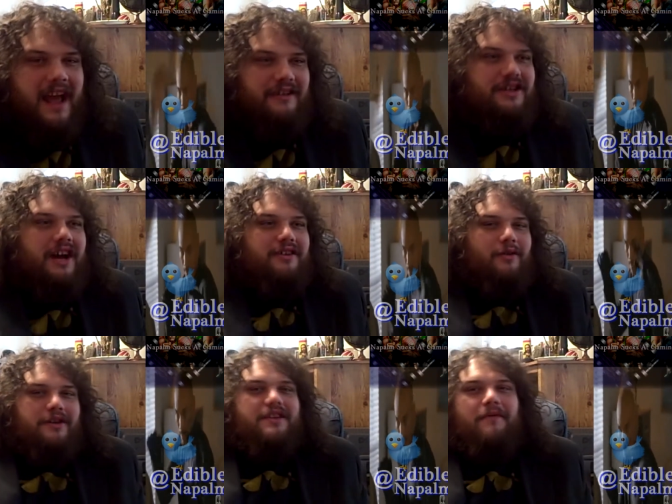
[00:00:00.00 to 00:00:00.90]
yeah, Chuck
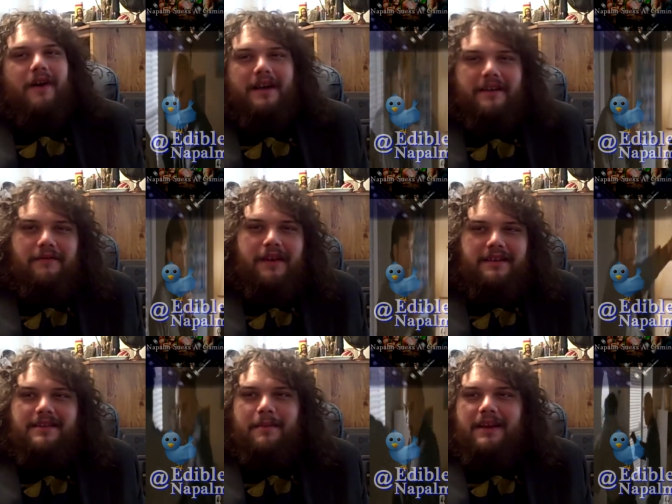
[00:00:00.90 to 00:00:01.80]
Norris can fucking
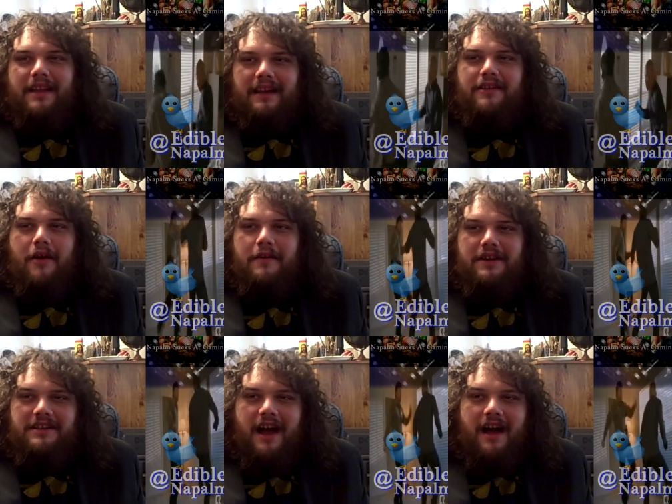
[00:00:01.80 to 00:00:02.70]
defeat somebody like Tony
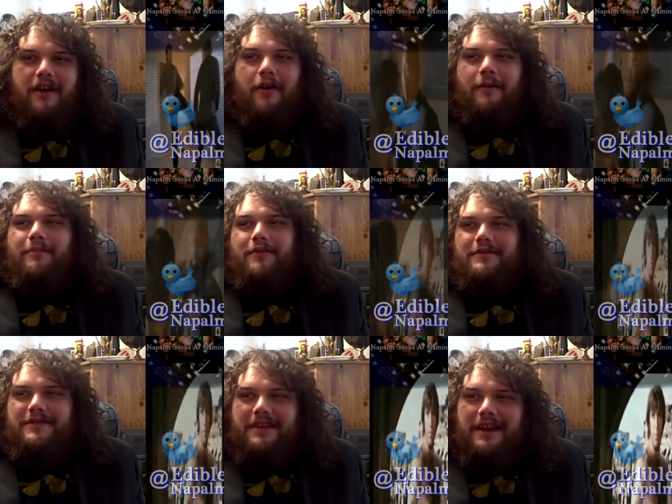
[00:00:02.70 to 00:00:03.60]
Jaa or
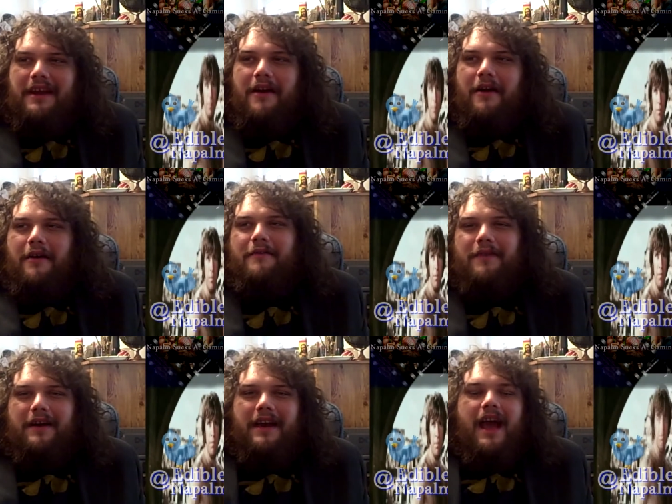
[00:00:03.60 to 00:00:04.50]
Bruce Lee or
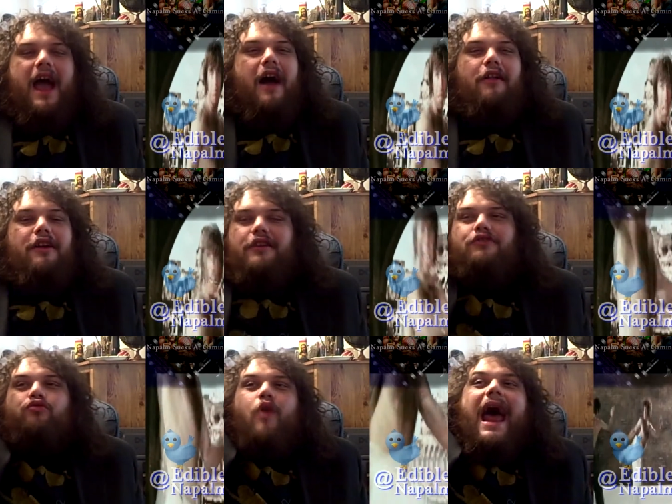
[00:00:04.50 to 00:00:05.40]
fucking, hell,
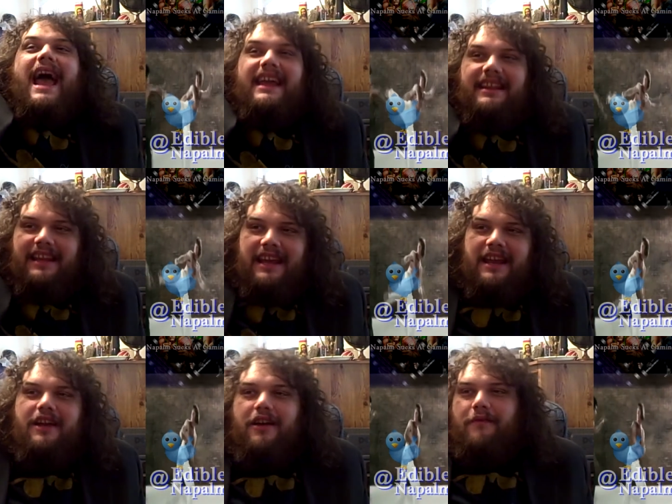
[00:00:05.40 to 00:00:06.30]
Dragon Lee
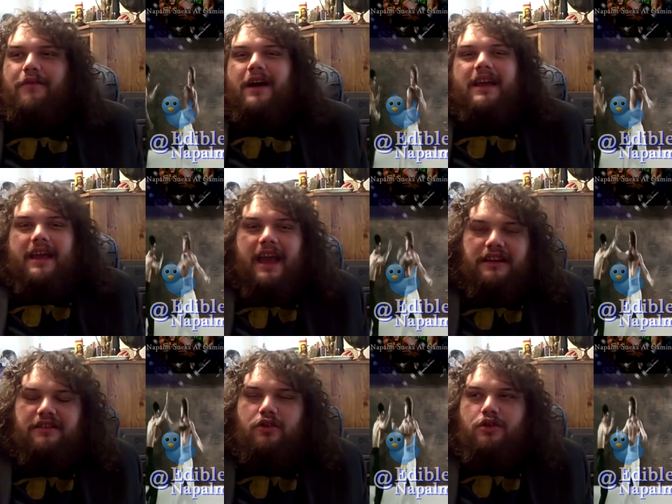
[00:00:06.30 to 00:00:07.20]
could fucking kick
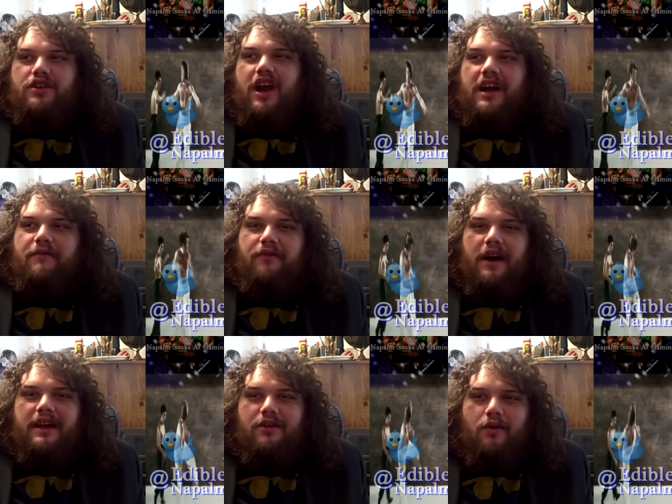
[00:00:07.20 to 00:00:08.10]
Chuck
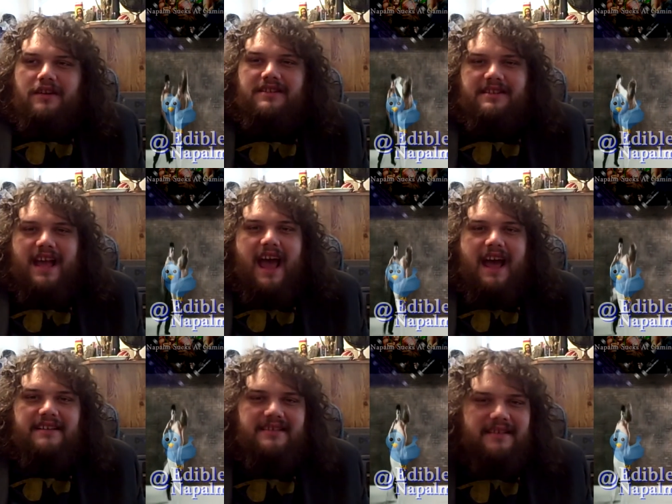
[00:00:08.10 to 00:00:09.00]
fucking Norris's
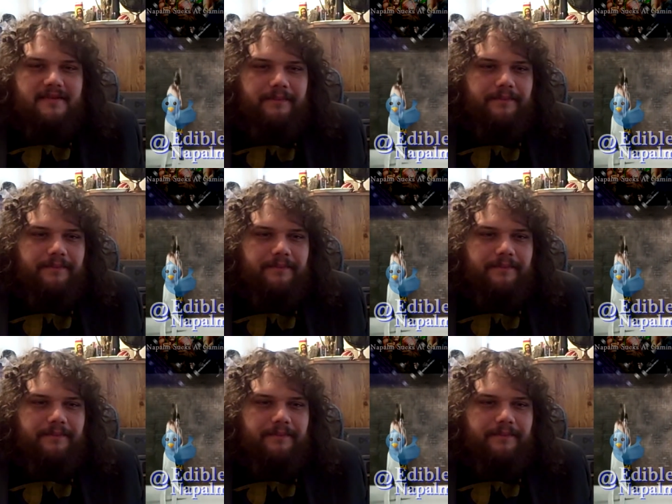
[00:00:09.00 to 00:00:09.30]
ass.